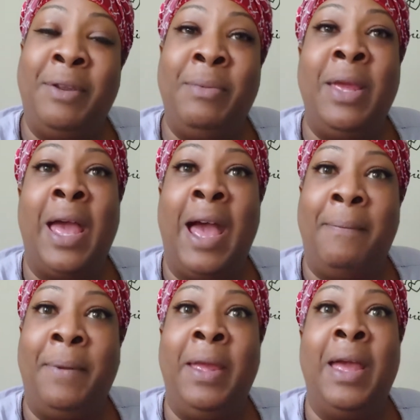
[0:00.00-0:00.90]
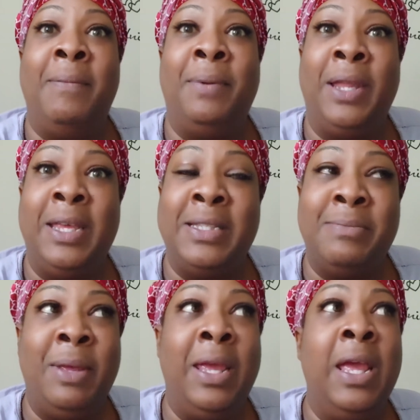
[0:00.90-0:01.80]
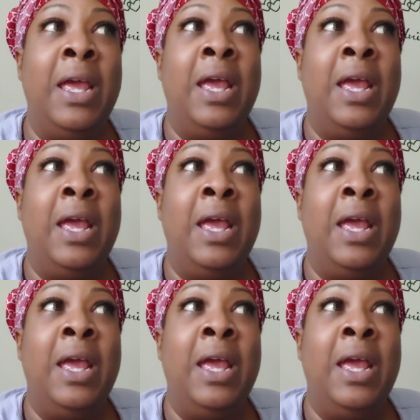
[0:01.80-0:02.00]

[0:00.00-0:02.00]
to be happy and please me